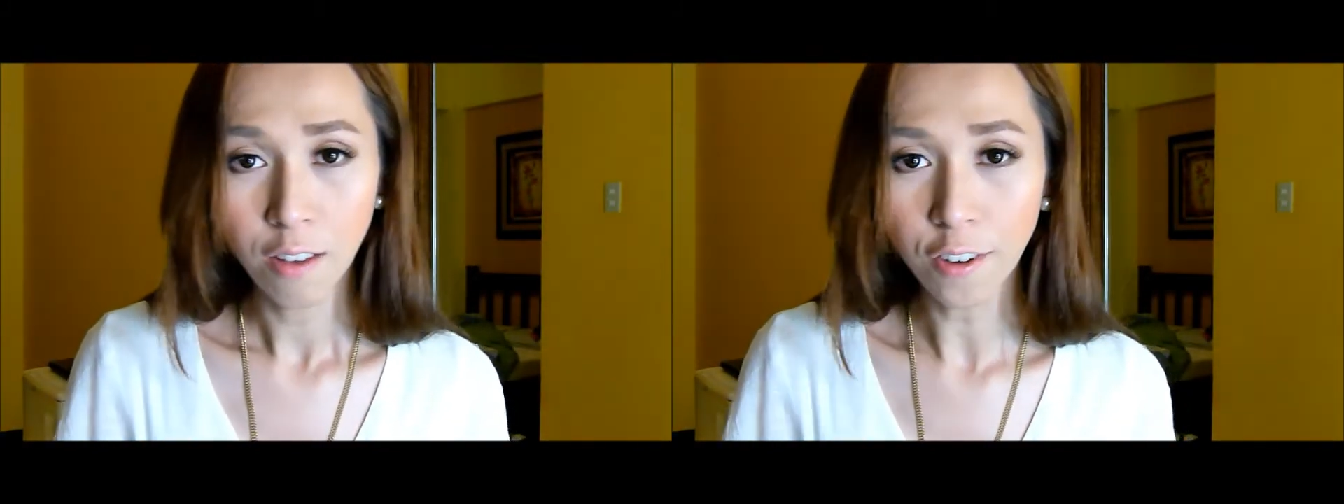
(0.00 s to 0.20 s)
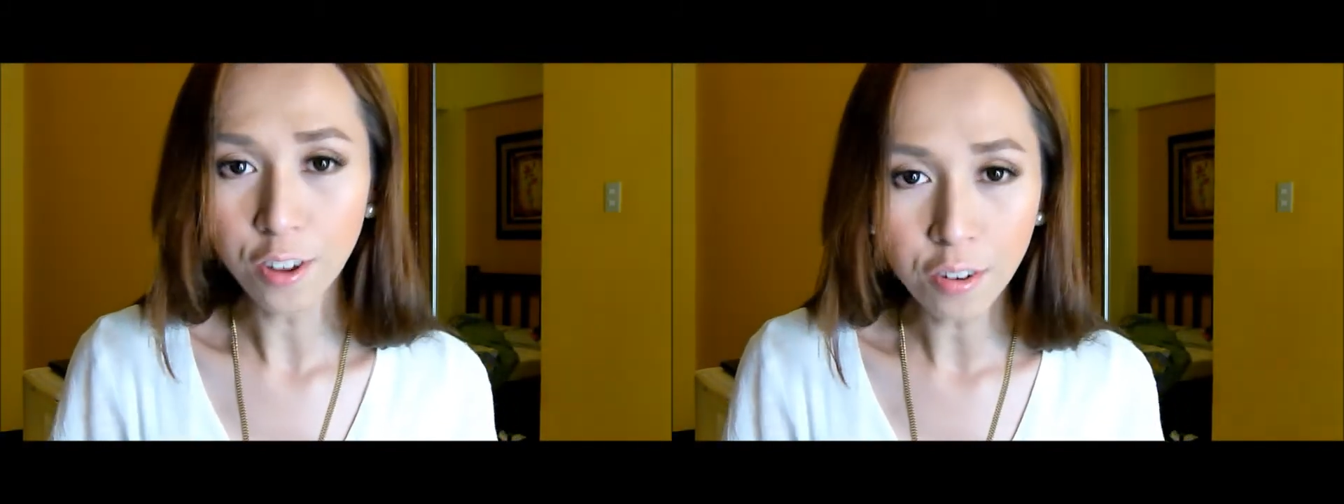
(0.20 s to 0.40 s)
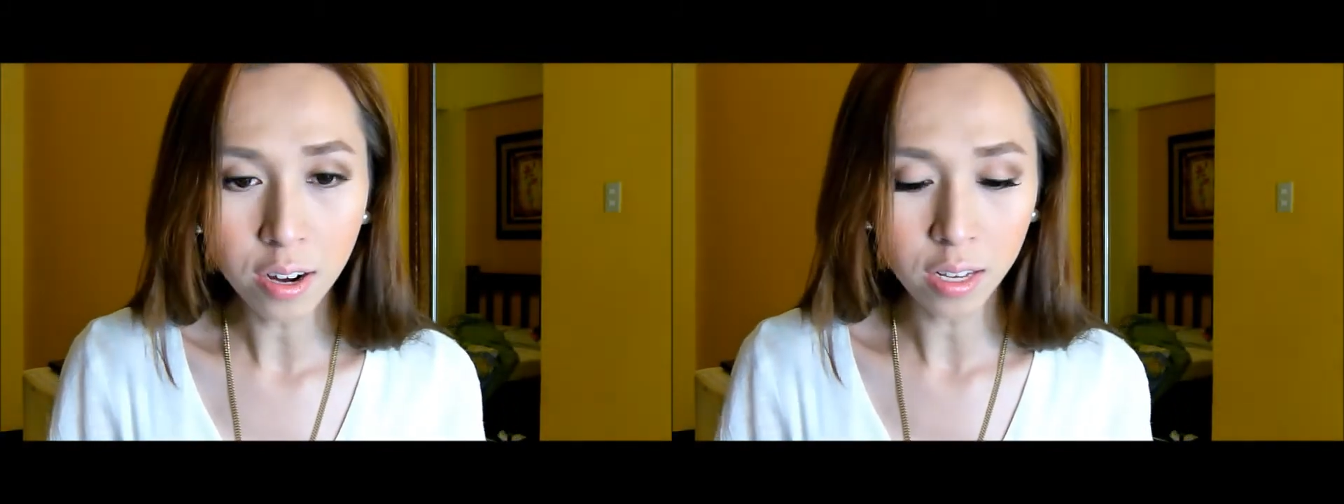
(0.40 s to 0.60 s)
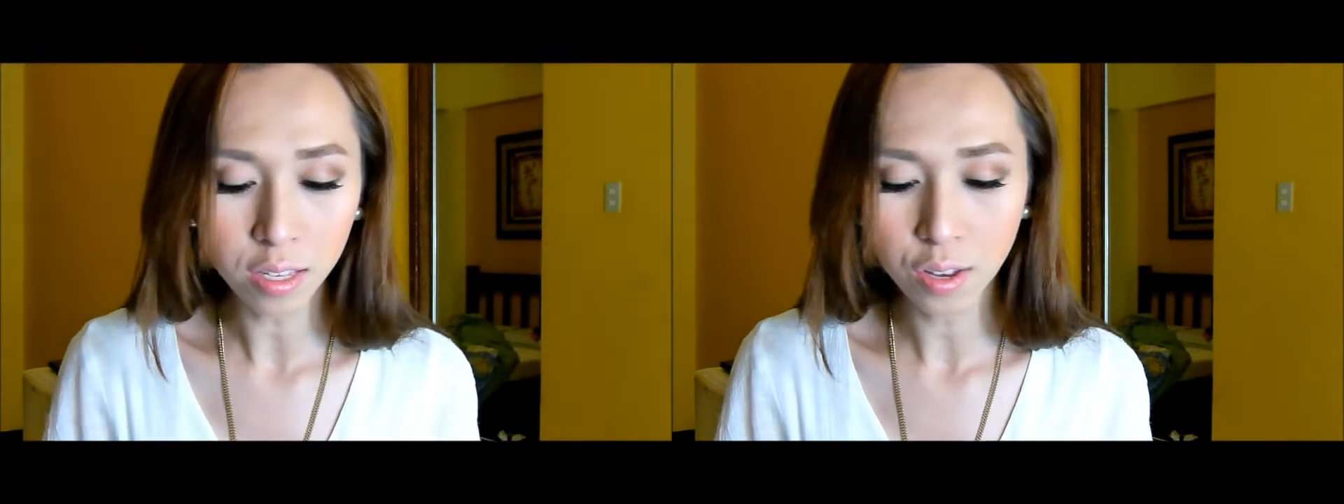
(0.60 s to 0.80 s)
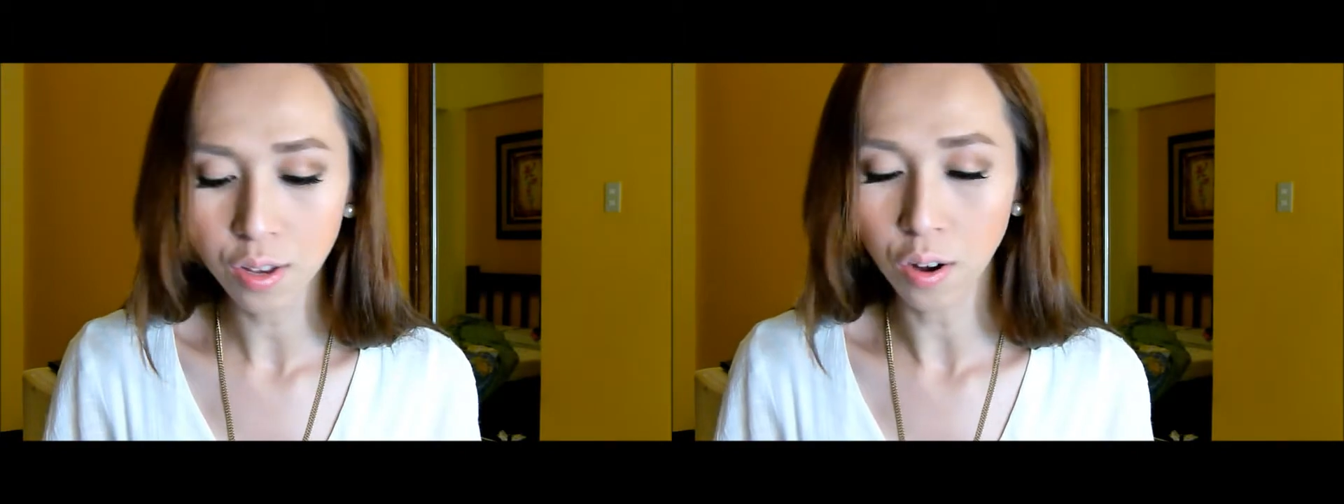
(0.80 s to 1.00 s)
For you
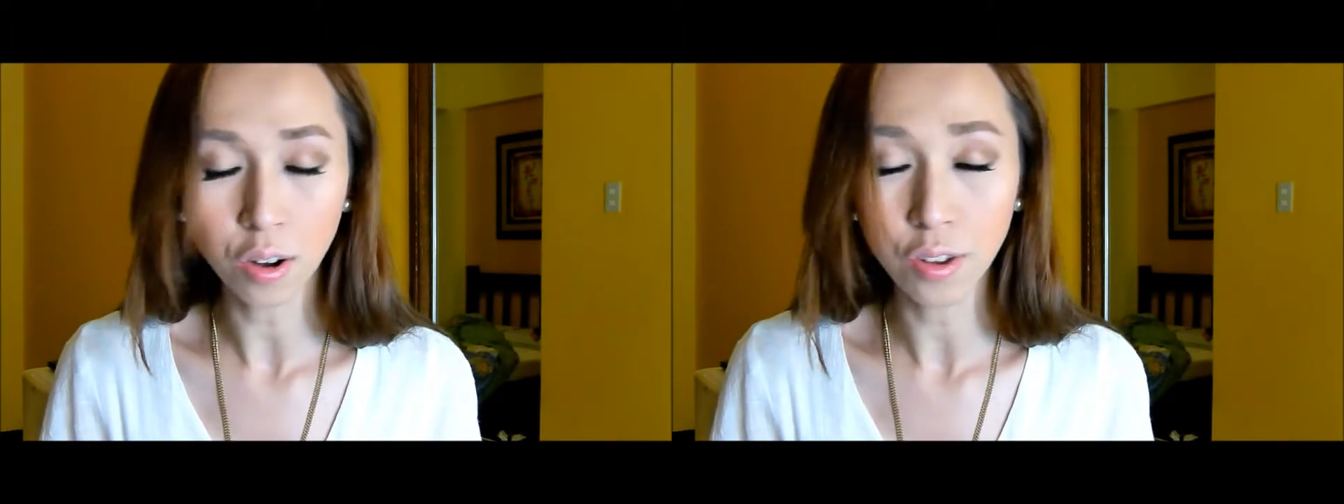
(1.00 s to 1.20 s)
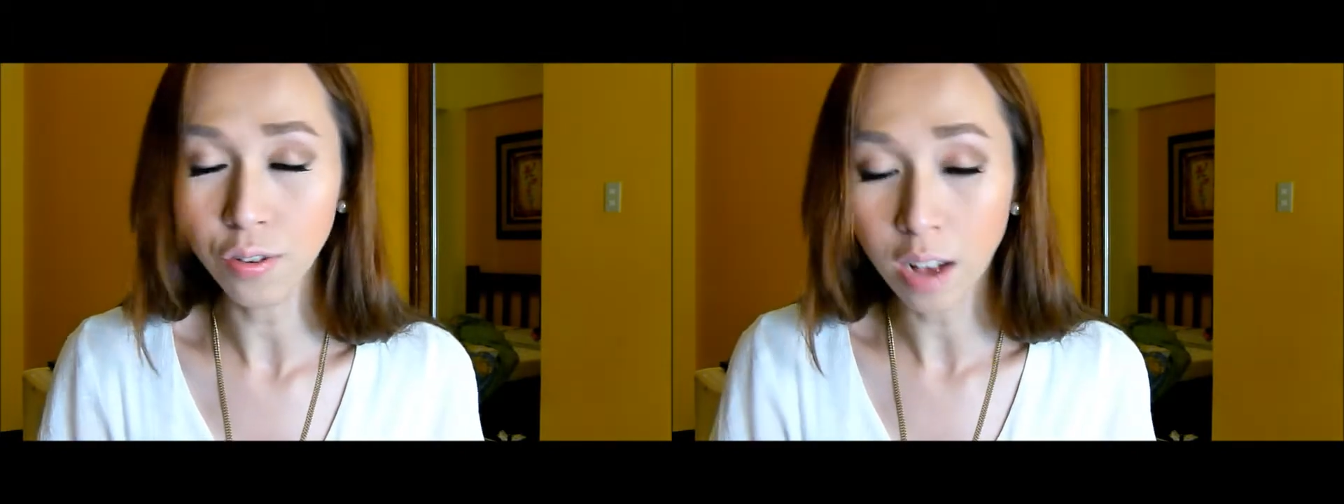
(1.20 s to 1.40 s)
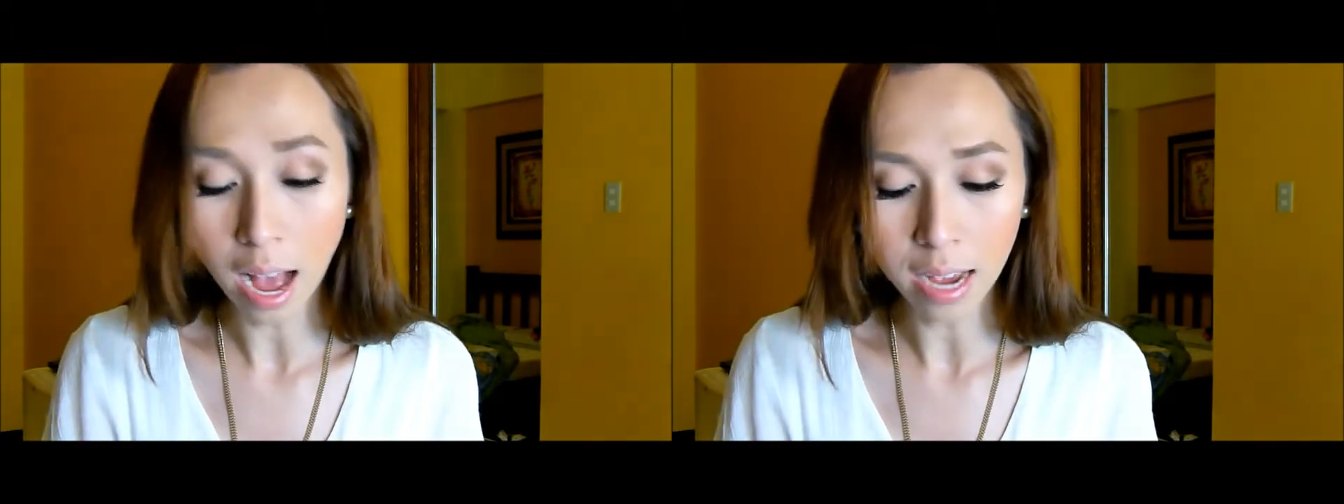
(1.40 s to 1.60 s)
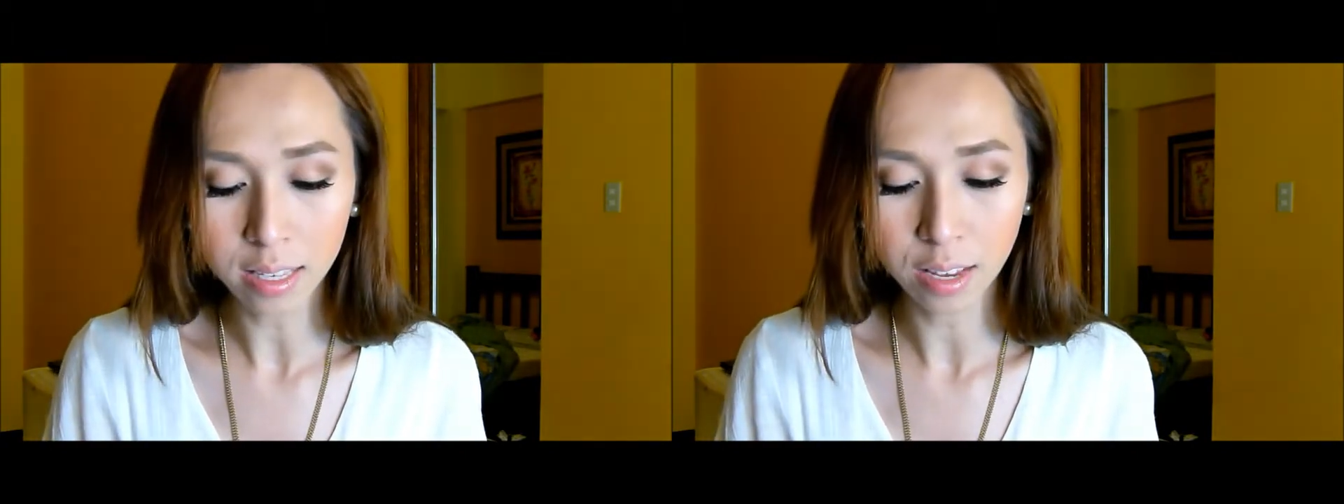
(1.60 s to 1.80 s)
girls, or you guys,